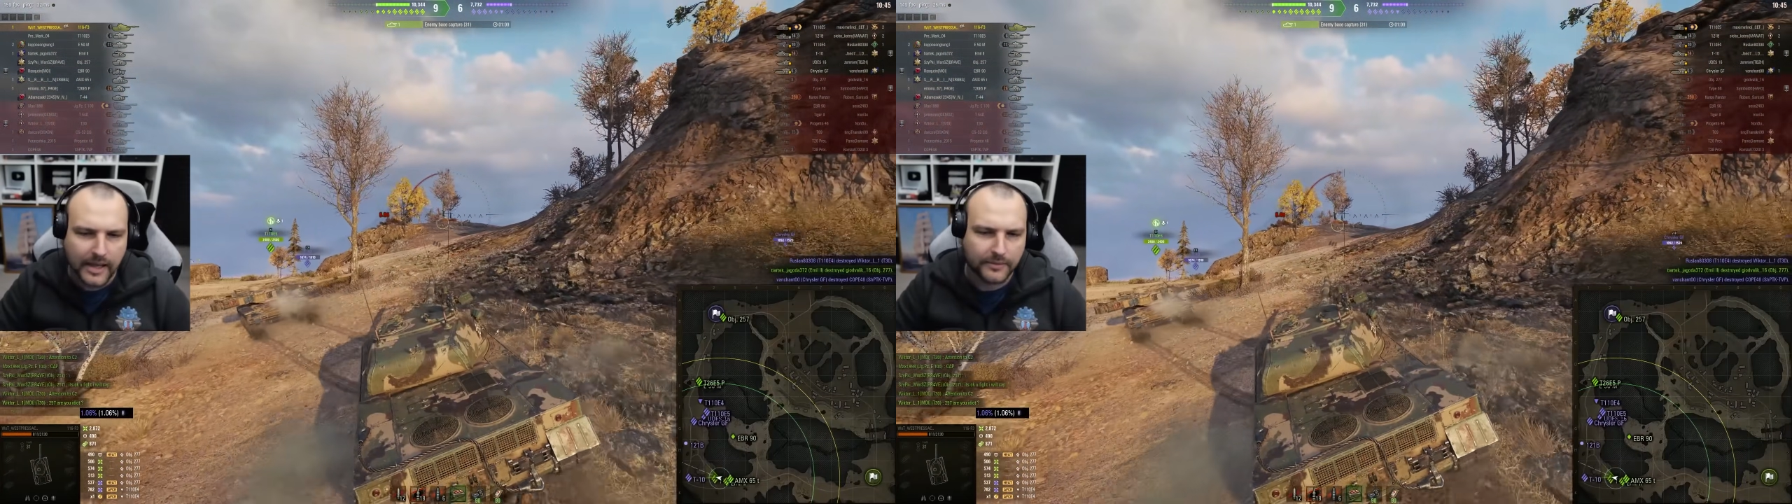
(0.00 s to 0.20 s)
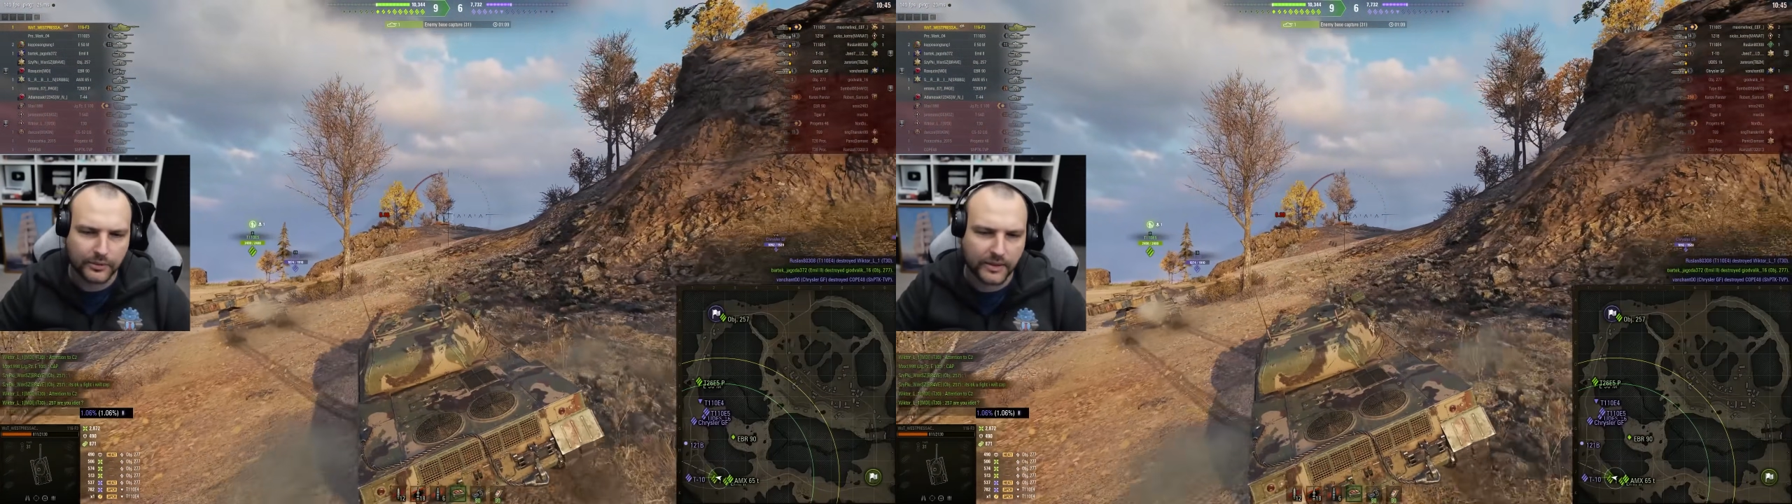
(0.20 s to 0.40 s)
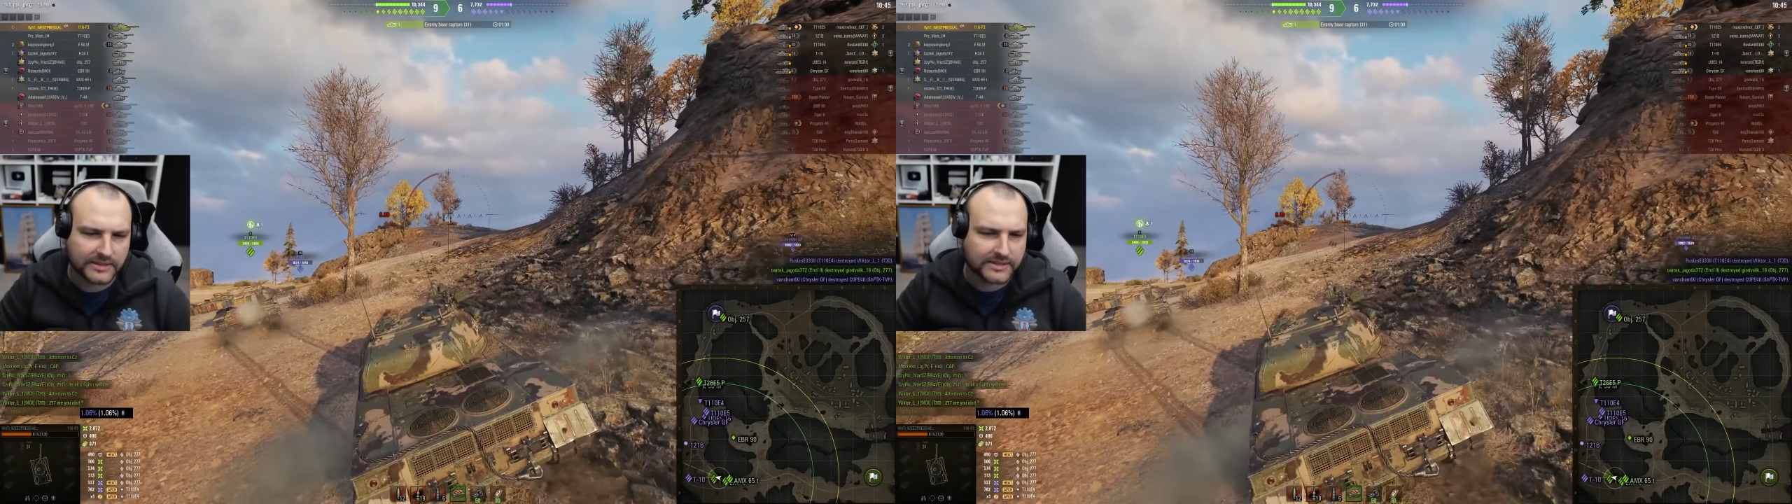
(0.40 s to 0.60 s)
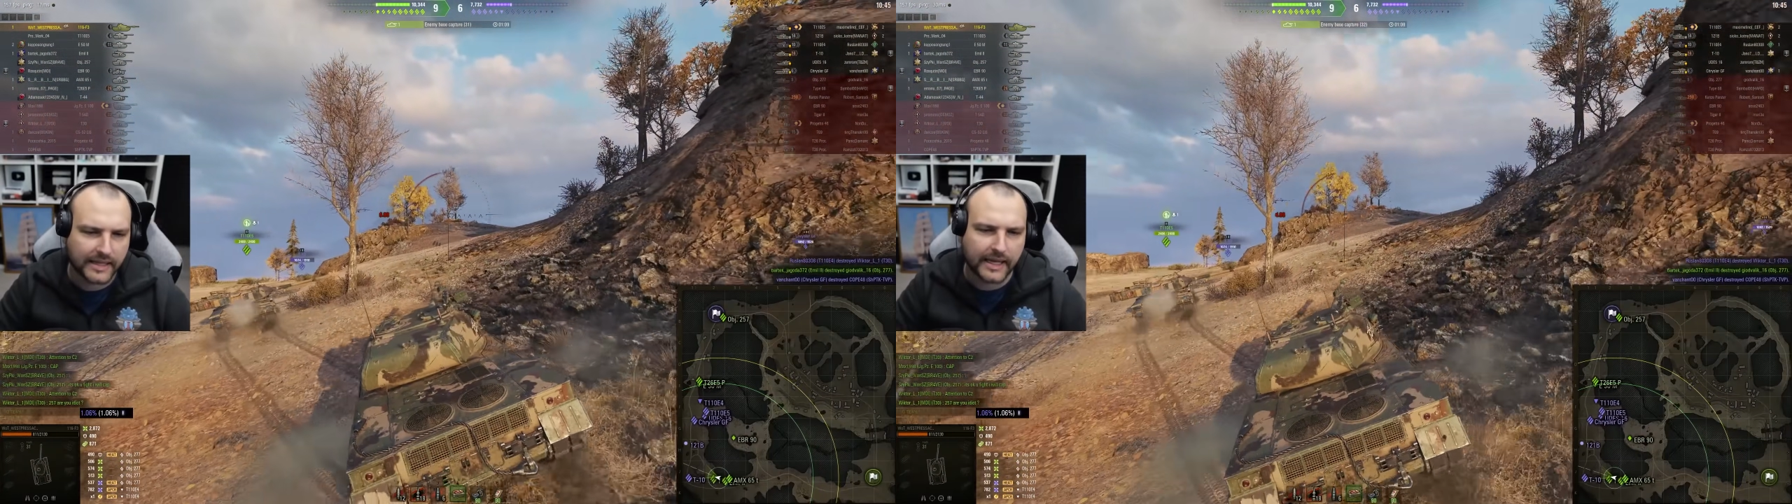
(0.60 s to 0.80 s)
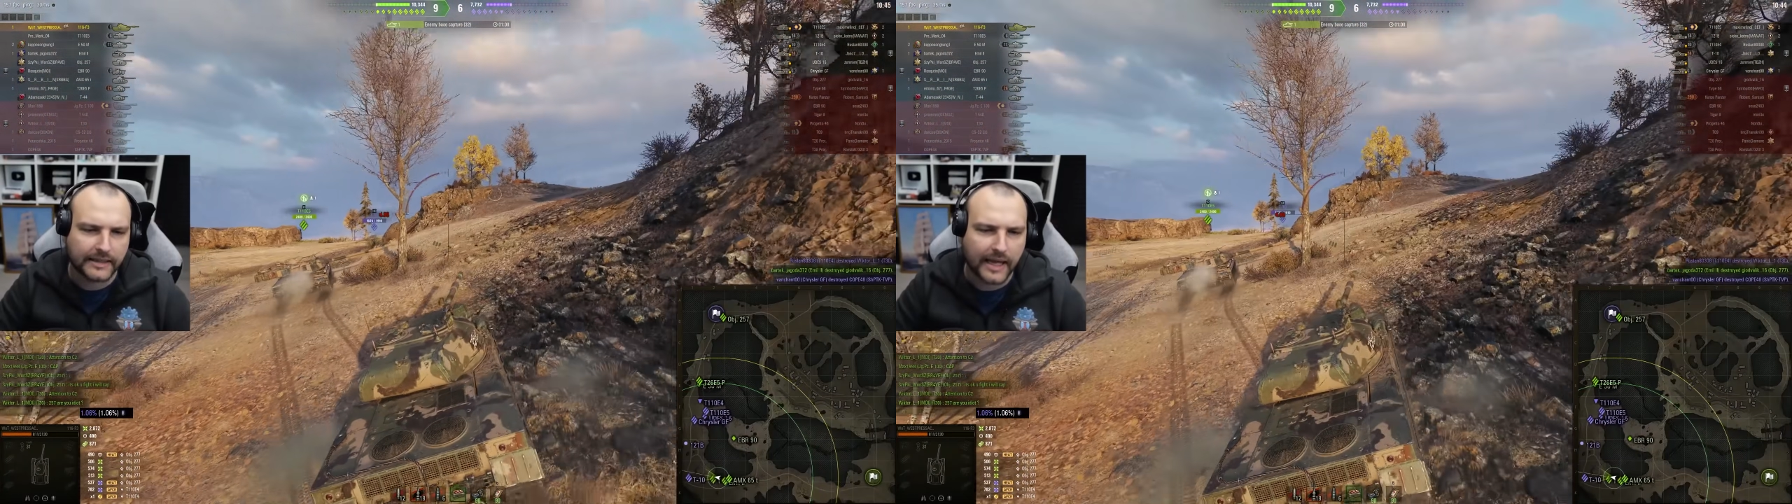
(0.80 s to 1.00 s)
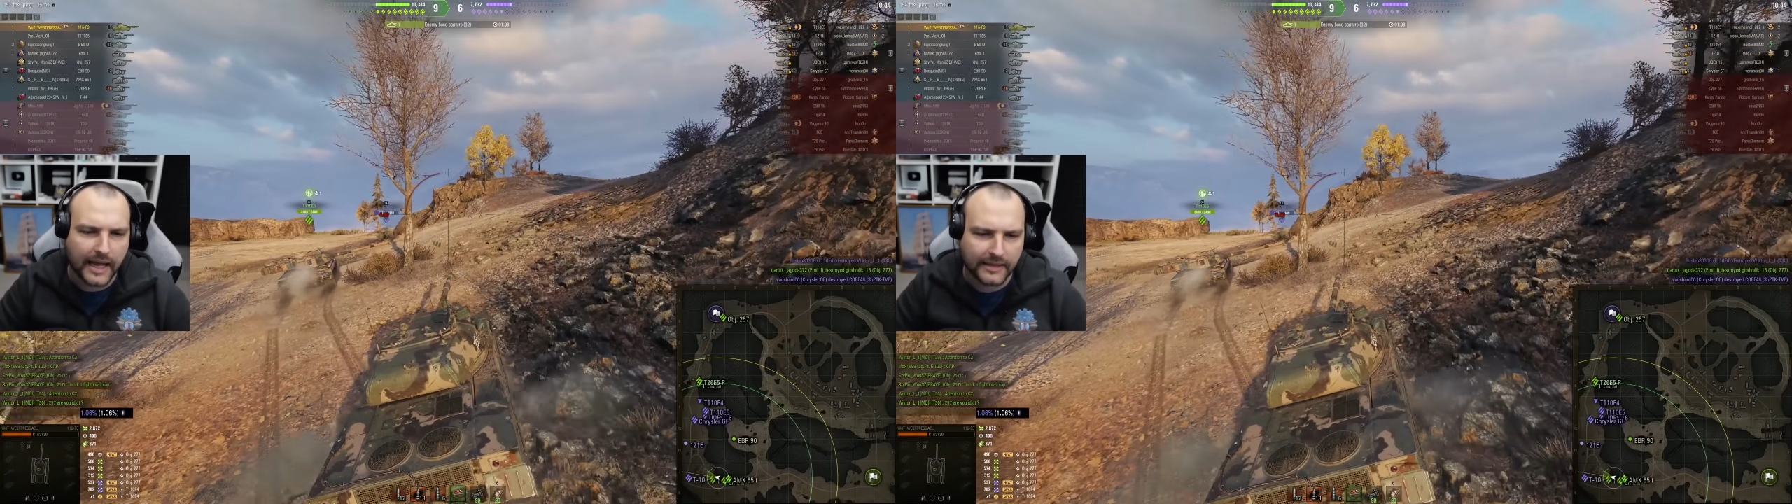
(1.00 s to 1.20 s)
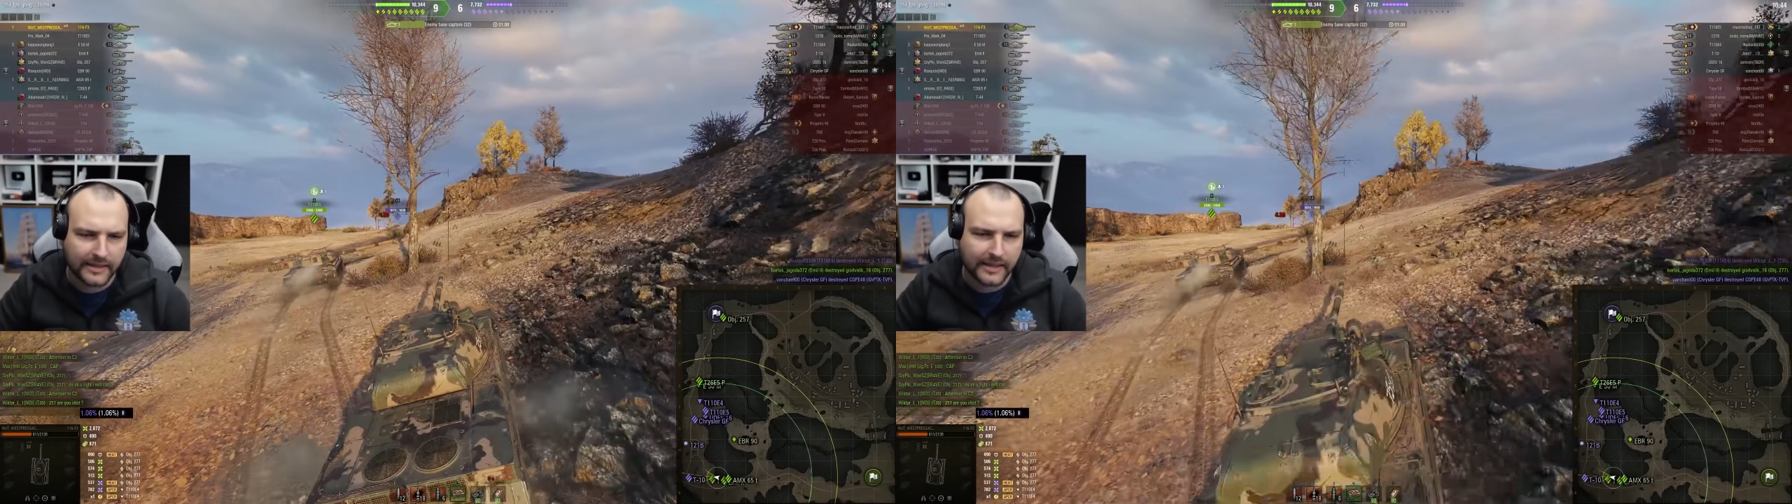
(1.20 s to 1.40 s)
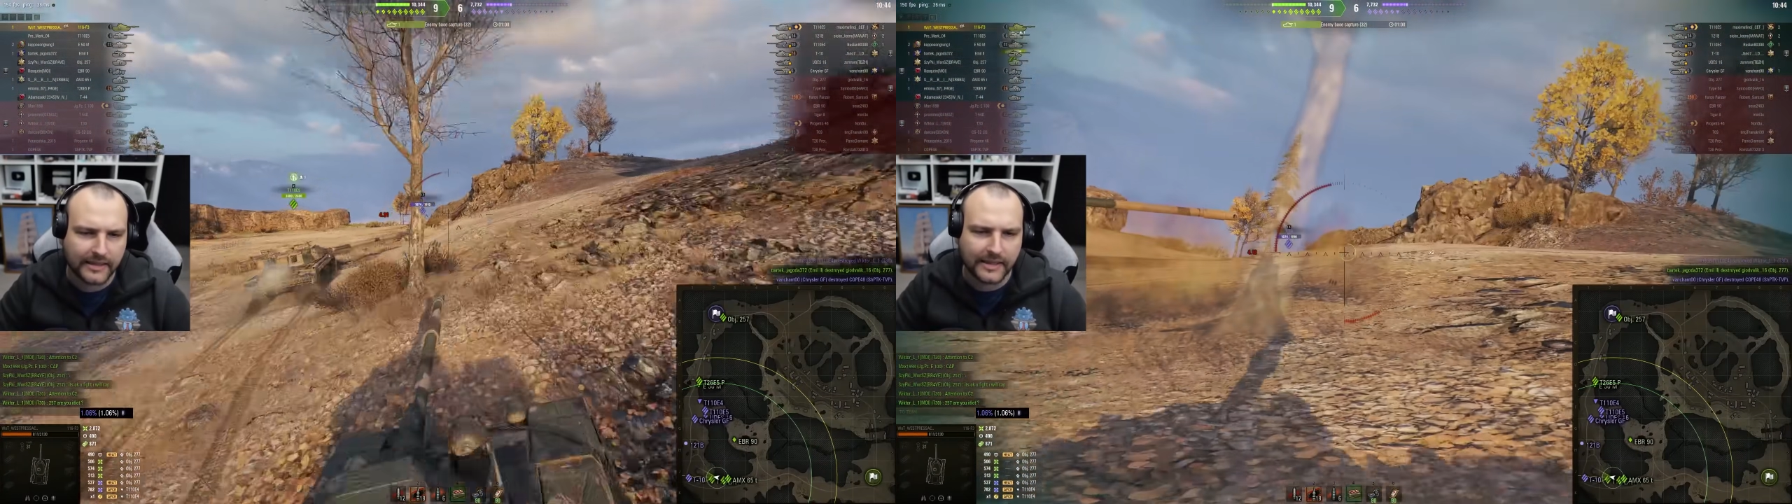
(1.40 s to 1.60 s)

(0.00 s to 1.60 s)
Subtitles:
But once again, I think